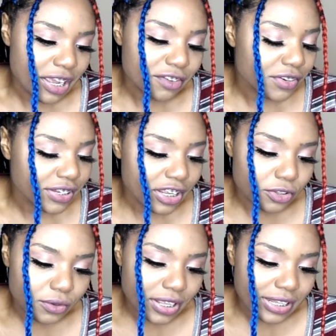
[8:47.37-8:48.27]
every day
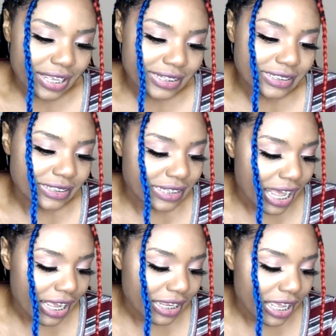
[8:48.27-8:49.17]
looking like a
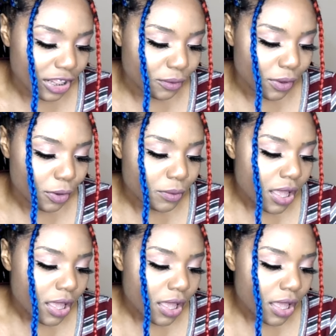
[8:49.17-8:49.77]
snack lol